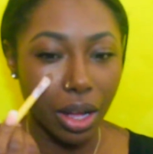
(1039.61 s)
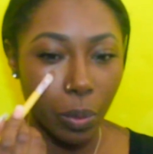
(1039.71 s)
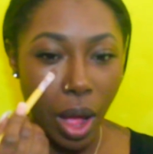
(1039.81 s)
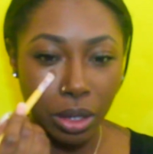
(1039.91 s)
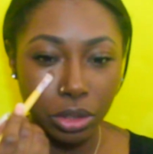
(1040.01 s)

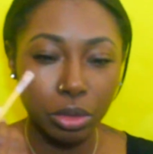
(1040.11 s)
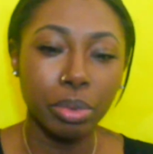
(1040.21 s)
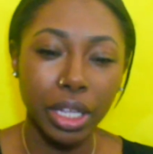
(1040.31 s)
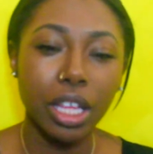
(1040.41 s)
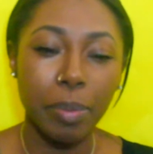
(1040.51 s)
why don't you
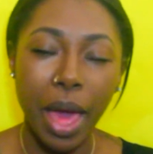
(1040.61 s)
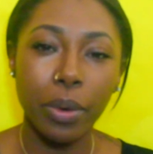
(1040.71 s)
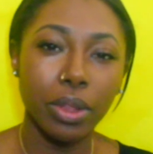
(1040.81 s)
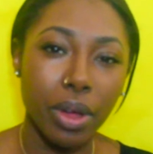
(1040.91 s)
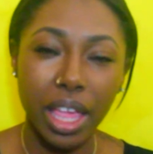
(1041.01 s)
bring up
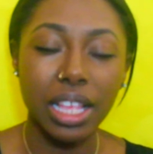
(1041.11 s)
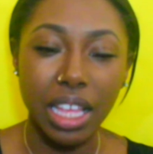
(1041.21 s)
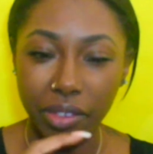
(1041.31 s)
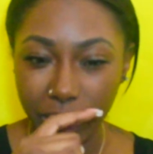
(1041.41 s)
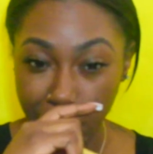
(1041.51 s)
our long
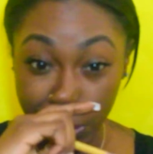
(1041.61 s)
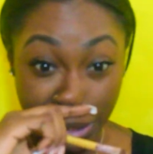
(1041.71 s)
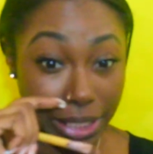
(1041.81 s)
ass conversation?